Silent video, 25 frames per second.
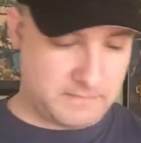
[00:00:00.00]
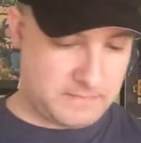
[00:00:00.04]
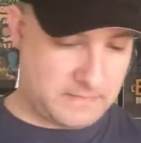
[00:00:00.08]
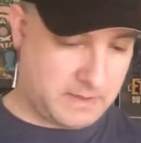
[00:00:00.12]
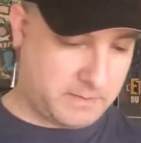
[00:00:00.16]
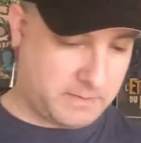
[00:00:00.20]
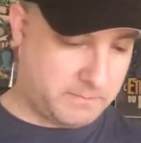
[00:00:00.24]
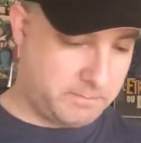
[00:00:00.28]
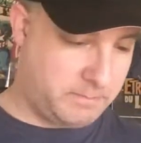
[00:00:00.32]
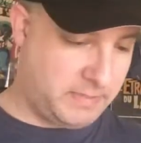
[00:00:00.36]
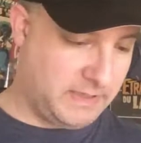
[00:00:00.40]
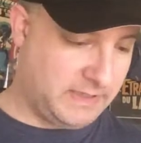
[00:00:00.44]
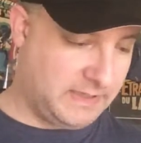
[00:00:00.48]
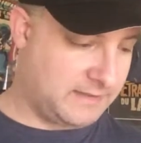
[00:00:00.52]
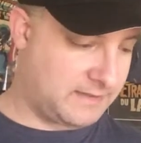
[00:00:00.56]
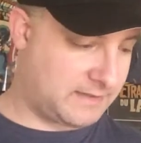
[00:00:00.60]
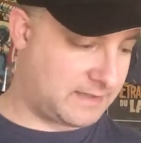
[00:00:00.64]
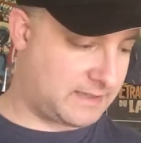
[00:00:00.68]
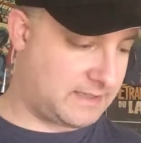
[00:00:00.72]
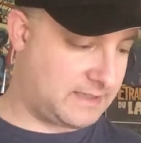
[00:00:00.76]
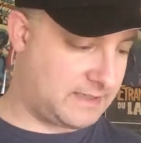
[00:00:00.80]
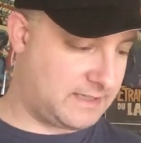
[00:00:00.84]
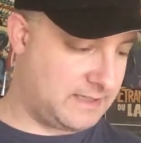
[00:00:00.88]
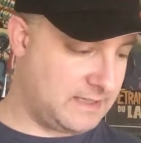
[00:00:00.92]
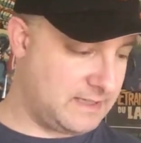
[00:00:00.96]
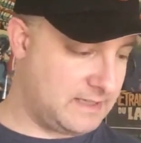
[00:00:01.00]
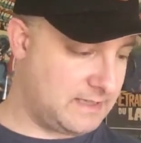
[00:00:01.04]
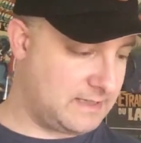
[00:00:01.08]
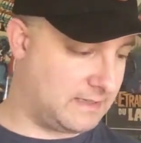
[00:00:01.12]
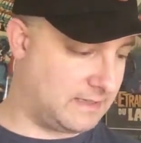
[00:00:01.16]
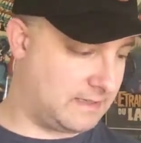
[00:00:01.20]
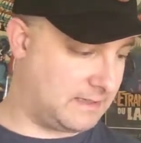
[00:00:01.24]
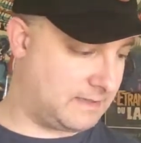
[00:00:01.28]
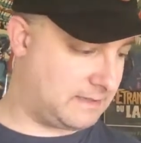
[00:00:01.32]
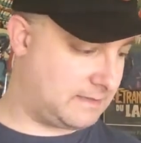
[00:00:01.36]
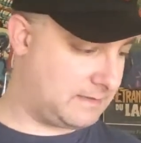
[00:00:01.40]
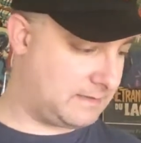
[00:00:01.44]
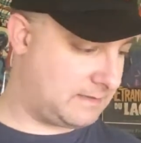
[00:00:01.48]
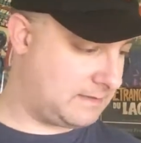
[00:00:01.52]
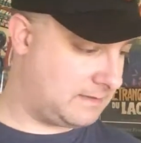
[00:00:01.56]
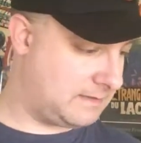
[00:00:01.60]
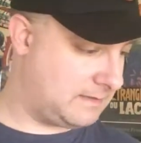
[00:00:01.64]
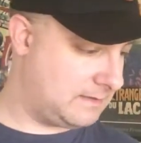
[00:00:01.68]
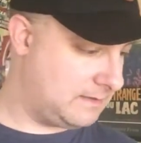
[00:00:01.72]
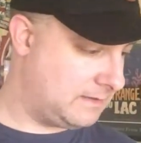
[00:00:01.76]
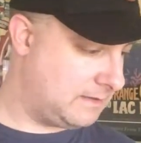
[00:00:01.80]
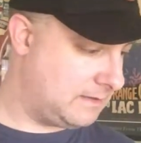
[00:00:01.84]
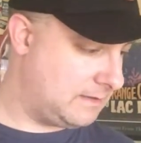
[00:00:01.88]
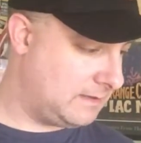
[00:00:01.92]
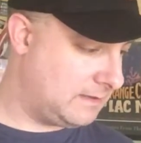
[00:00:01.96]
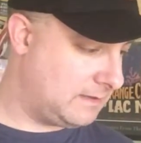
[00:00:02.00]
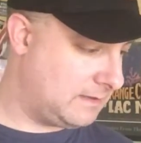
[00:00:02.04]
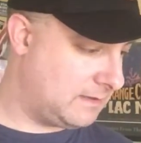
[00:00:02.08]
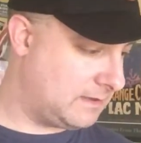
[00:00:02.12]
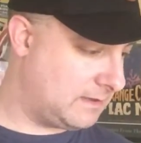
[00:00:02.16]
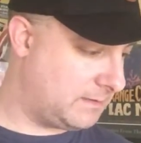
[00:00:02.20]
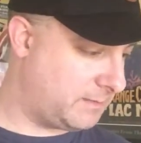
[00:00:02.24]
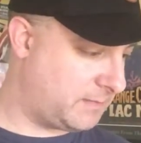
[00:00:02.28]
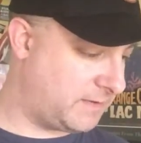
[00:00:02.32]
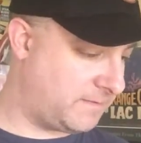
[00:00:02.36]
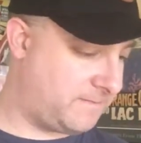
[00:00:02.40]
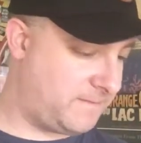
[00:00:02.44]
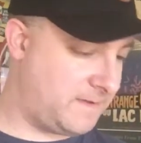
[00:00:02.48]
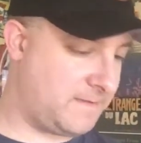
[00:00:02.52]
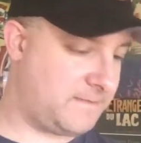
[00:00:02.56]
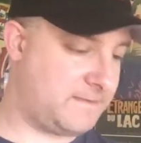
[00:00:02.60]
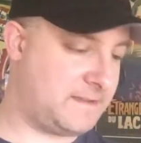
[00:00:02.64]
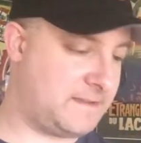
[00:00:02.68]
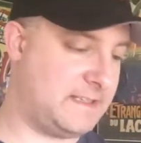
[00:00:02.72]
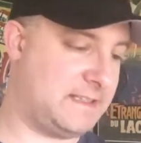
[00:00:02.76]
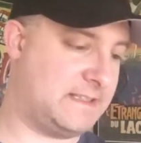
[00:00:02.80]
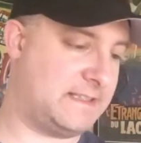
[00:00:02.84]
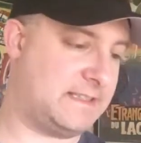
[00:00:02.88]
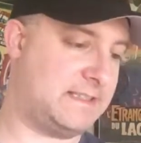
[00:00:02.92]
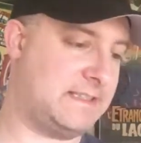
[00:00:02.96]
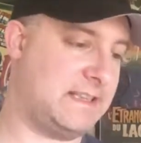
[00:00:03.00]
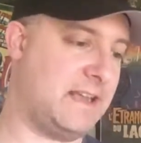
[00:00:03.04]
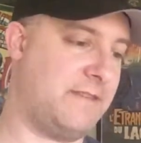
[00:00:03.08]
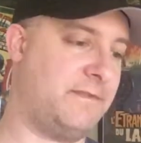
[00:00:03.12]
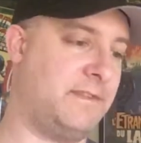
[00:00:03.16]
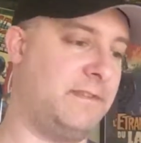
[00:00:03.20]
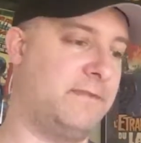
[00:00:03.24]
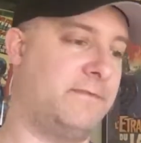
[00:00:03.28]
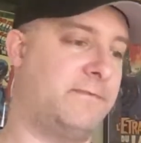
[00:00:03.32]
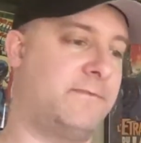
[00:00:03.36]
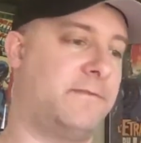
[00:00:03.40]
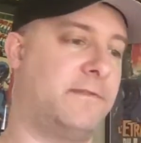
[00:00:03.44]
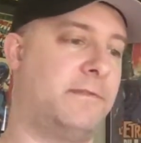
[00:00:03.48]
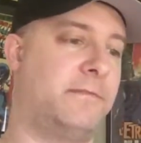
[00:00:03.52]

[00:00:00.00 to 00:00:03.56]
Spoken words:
Billy the Kid, number 57 from